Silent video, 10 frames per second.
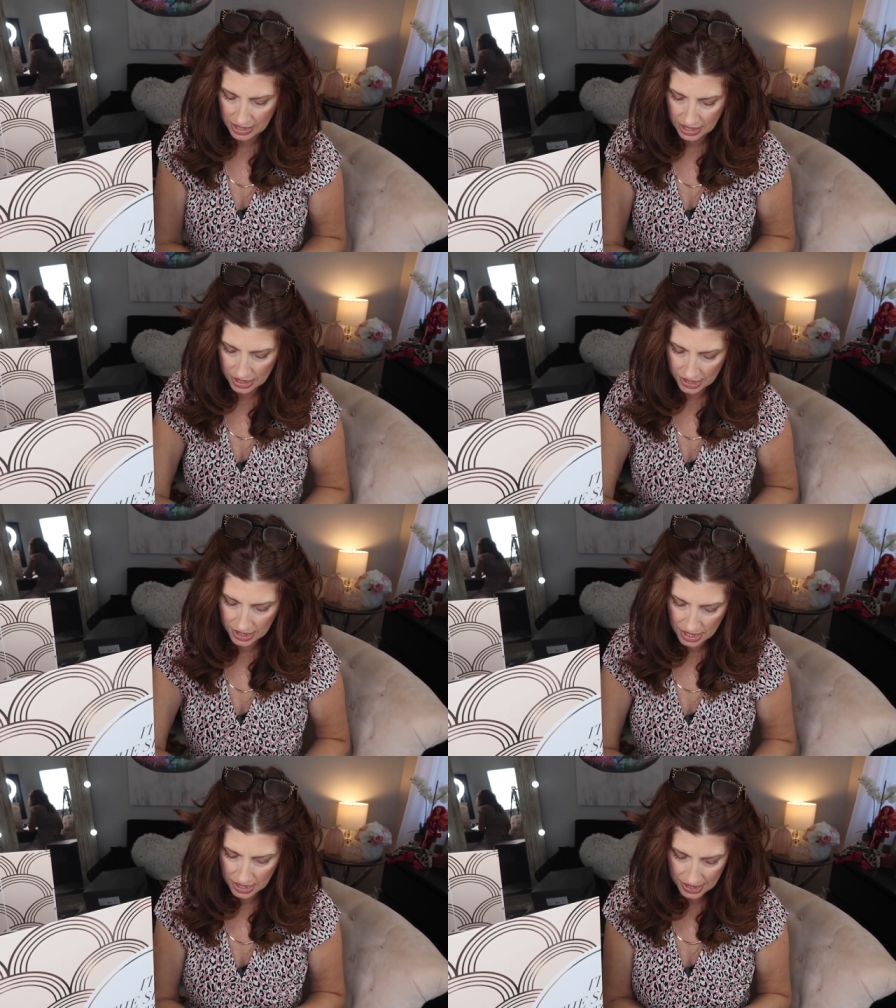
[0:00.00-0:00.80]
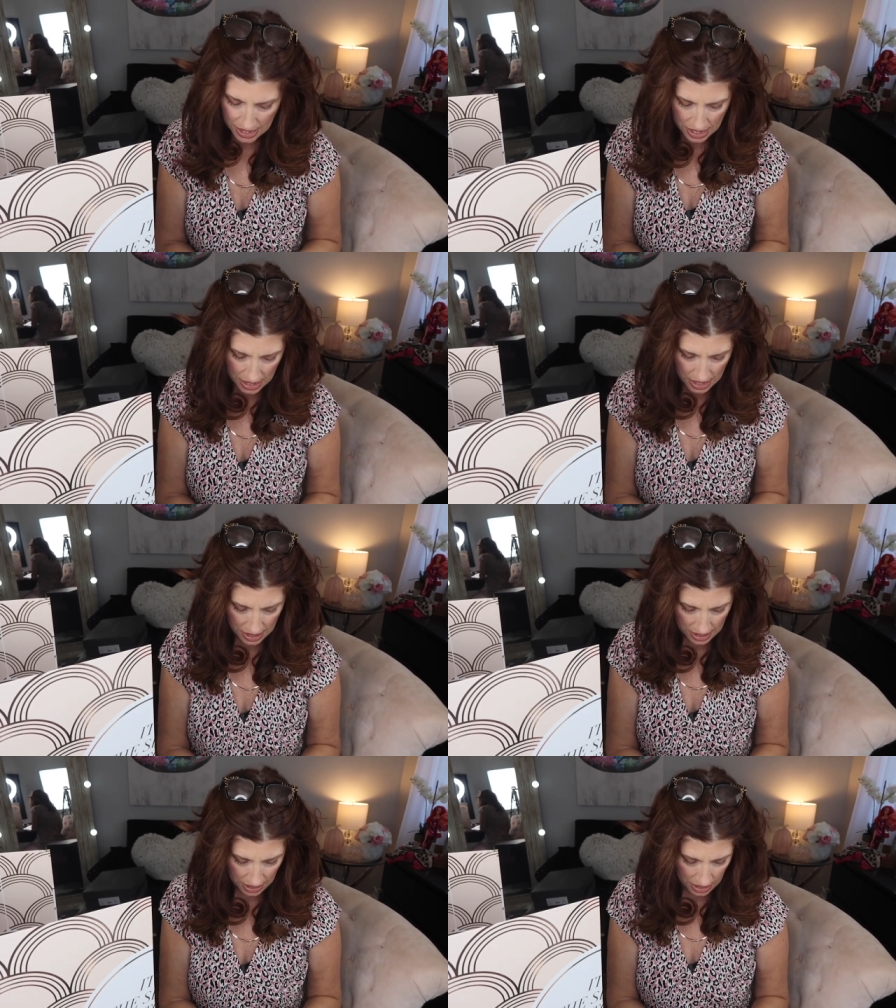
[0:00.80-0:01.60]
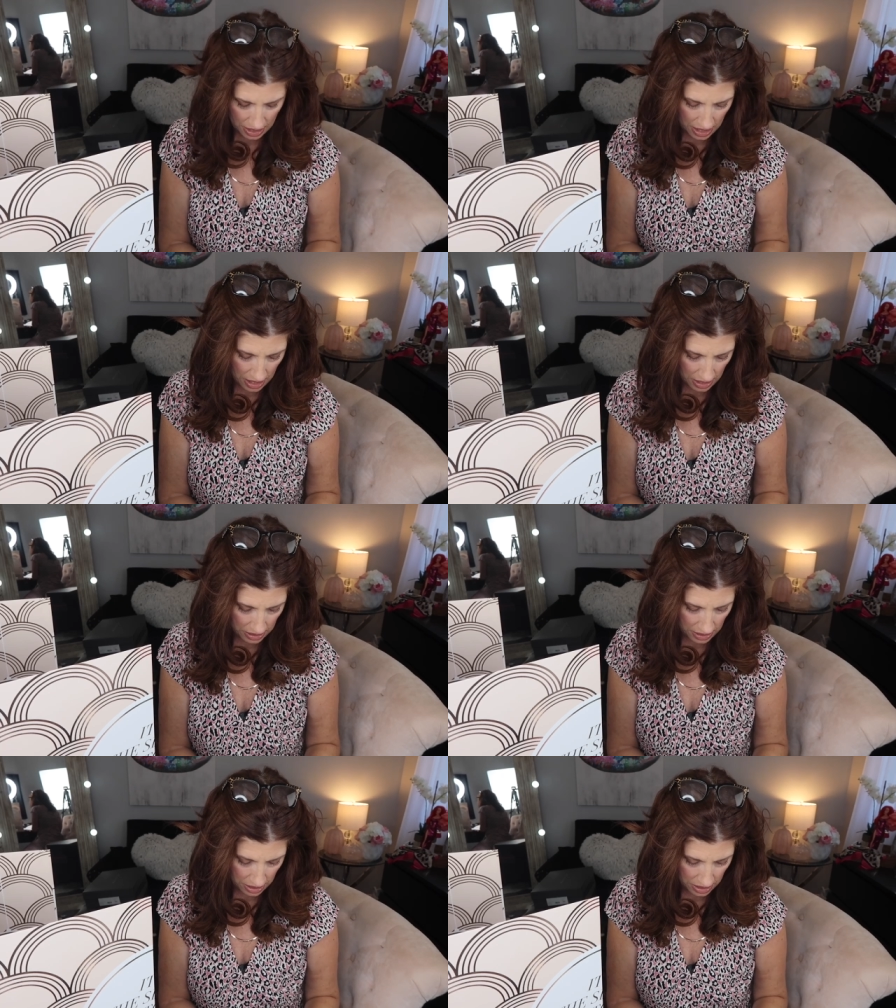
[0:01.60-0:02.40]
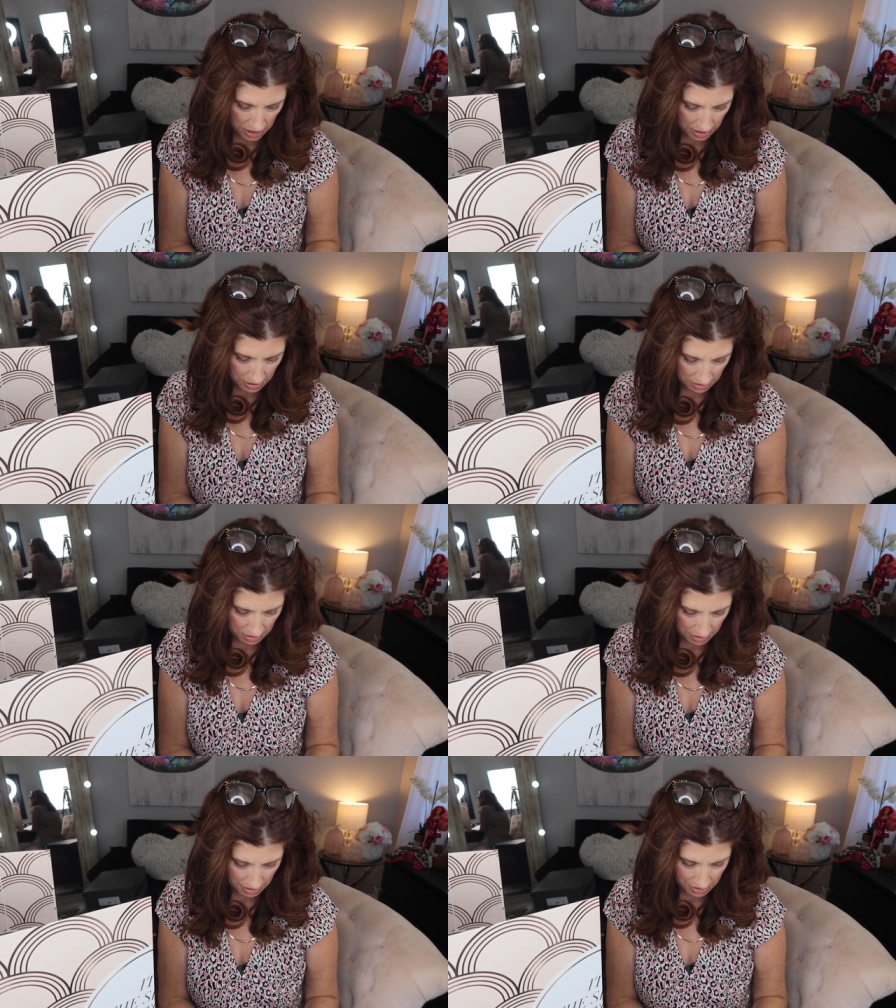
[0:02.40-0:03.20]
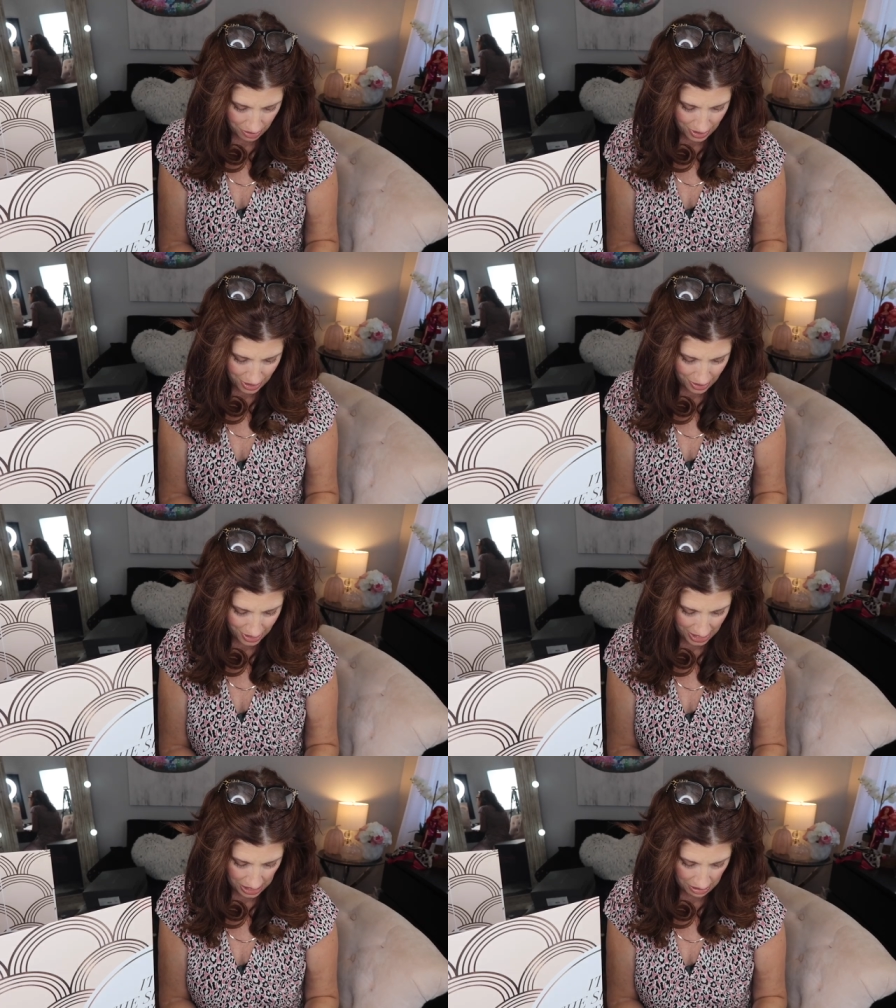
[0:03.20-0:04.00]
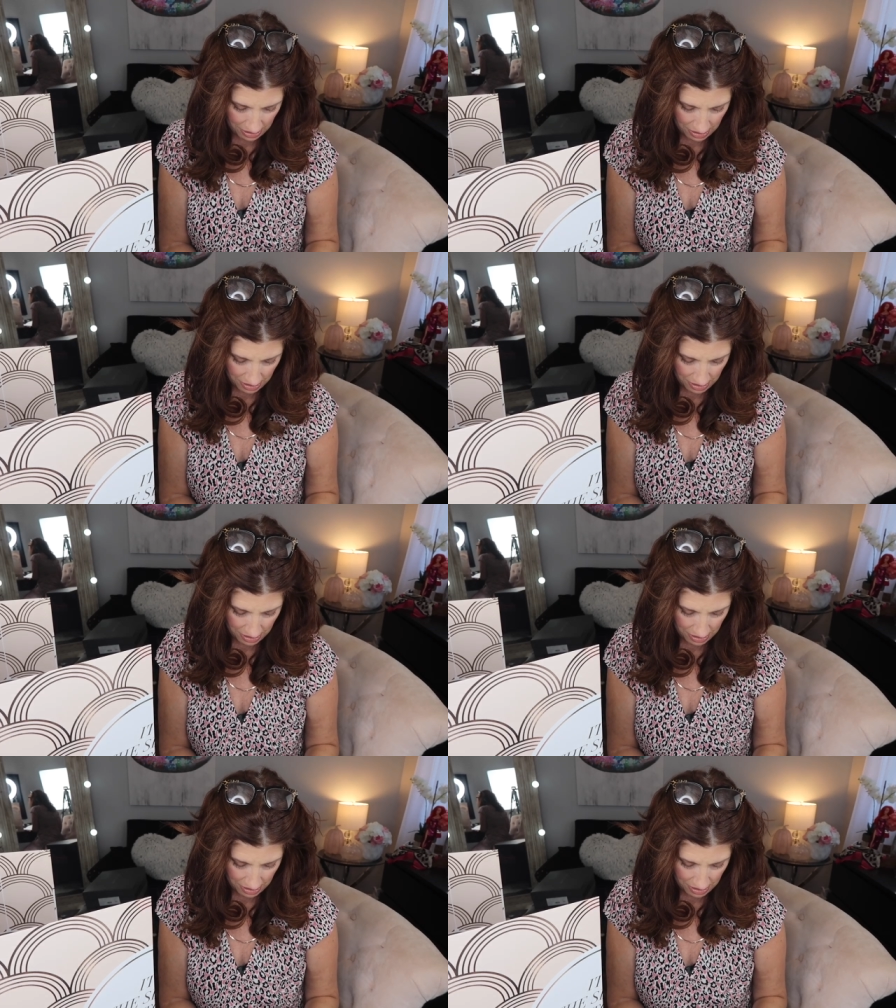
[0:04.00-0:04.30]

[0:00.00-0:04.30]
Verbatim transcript: This is in the color 313,